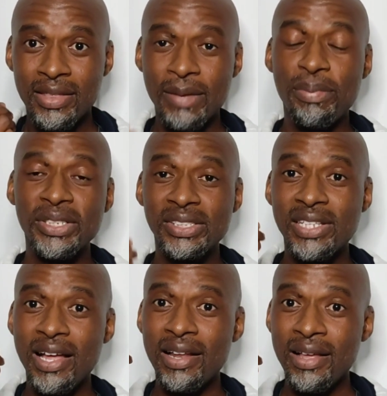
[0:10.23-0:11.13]
the
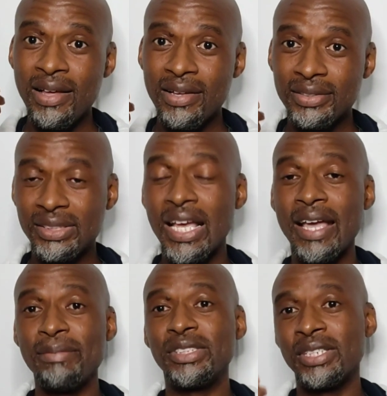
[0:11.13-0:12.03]
personal
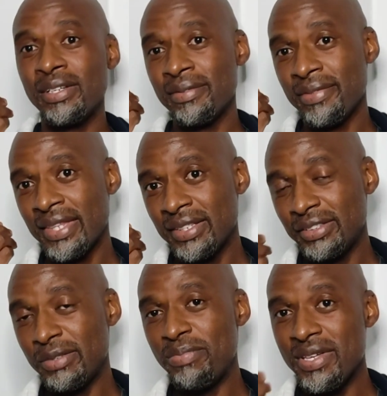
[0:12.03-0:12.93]
terms
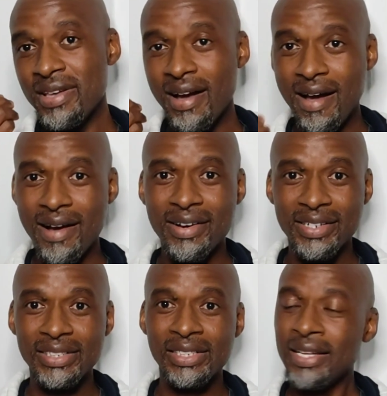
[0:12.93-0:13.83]
to be
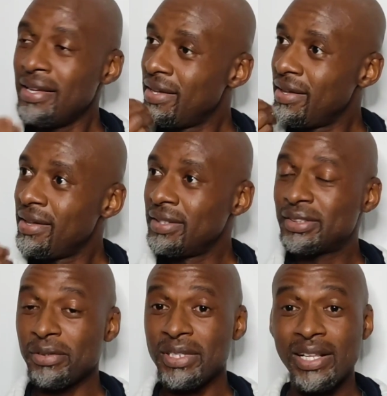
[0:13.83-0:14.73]
agreed.
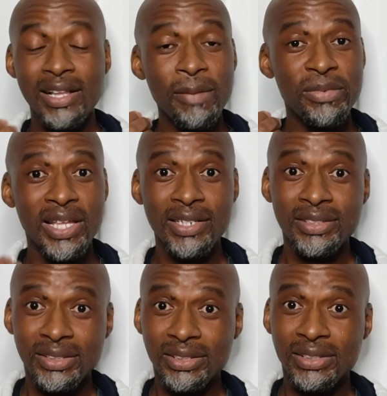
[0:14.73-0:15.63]
So the club that
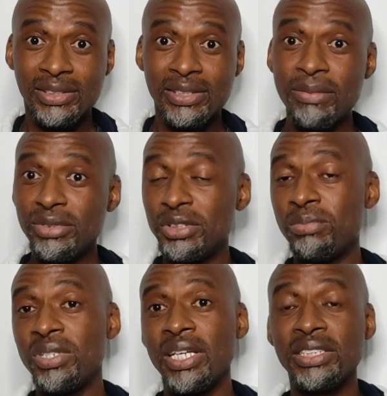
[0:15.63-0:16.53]
is seems to
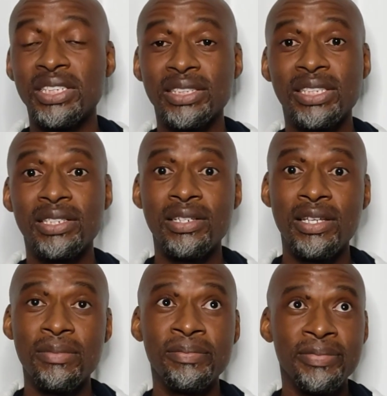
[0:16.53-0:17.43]
be interested in
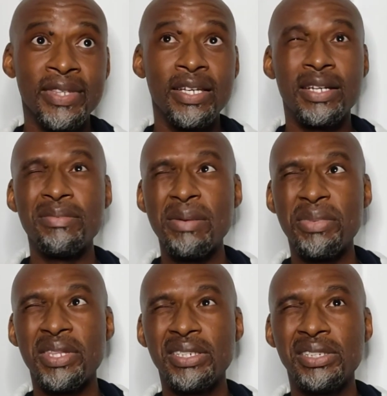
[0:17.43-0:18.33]
him.
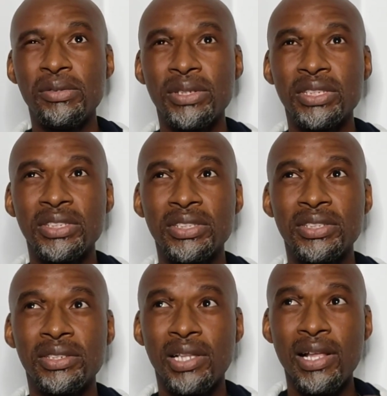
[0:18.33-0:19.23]
Remember that it was
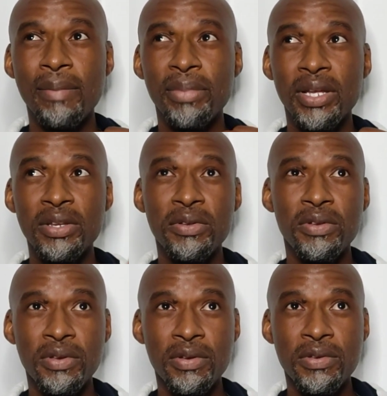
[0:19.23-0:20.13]
a club
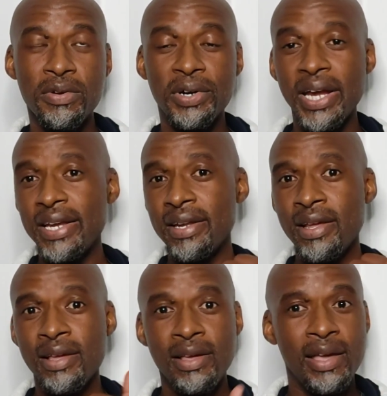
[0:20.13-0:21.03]
in
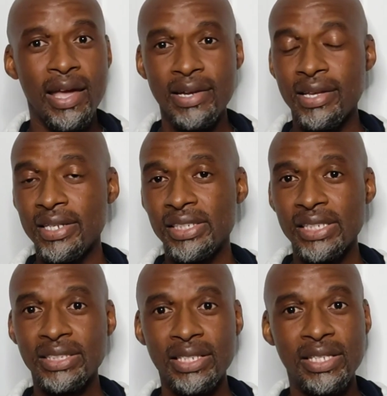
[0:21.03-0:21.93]
Ukraine and he
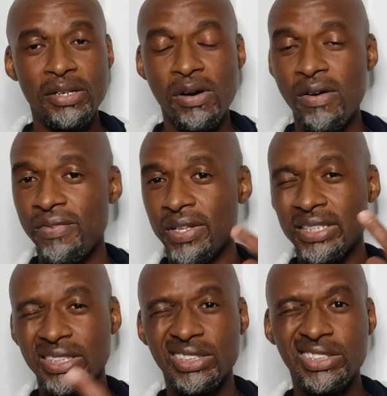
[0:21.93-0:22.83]
rejected that offer.
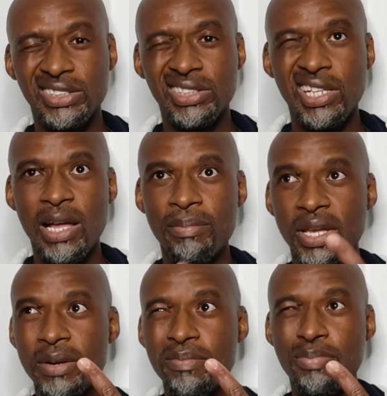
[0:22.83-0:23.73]
There's a
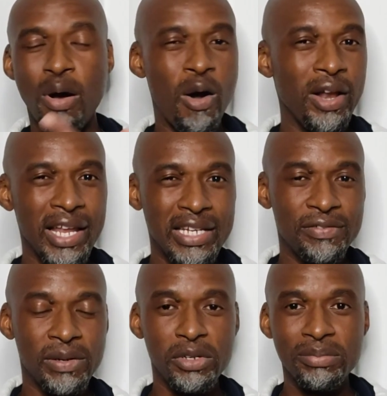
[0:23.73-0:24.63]
club in Poland,
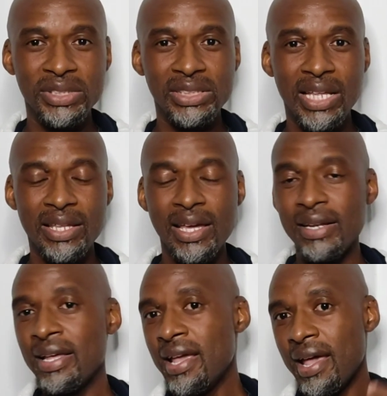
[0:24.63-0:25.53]
if I'm not
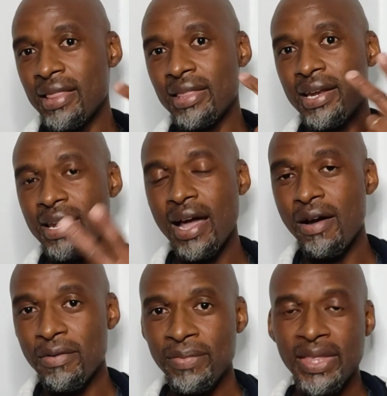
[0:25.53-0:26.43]
mistaken, and then
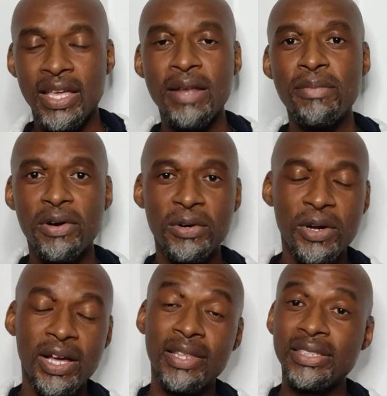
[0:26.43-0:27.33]
now in
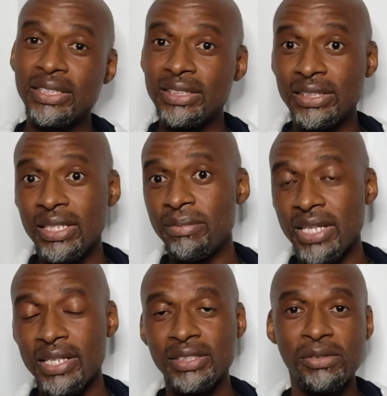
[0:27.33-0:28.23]
Morocco, there's a team
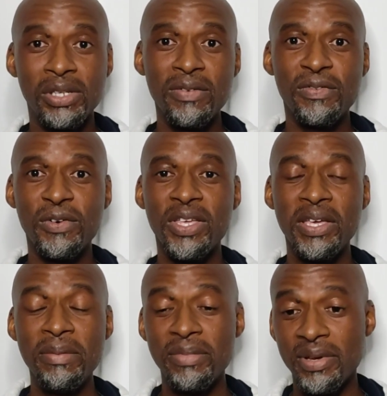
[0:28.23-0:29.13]
that is looking for
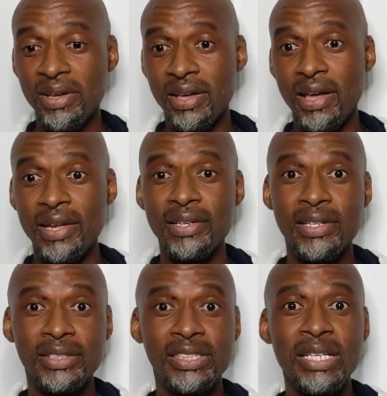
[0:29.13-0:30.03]
him and
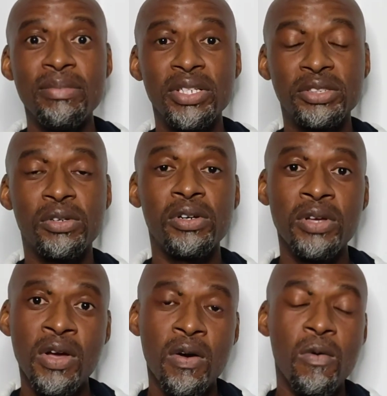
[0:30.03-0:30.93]
the team is
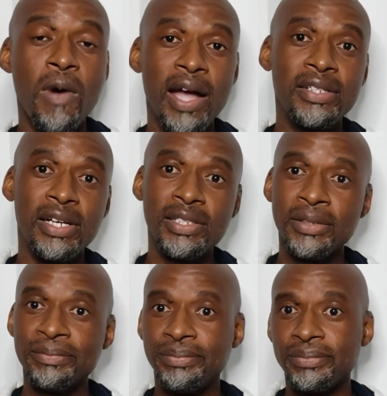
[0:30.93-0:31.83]
called
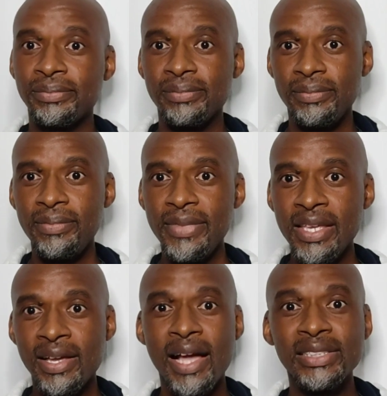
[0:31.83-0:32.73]
Wydad
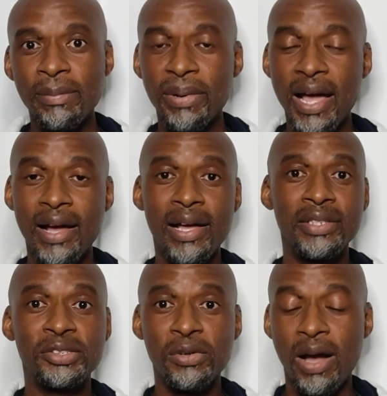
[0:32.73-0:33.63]

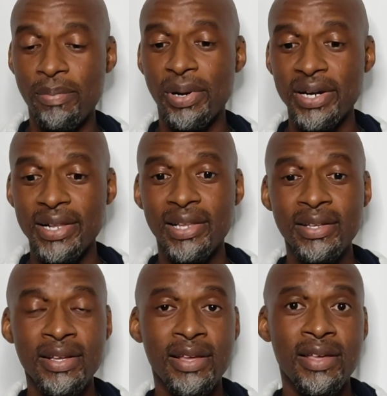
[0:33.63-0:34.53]
Casablanca. So
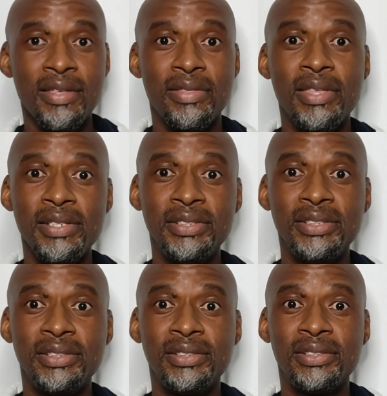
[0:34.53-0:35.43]
apparently,
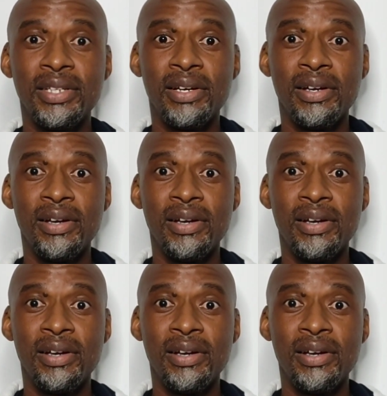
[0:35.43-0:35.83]
this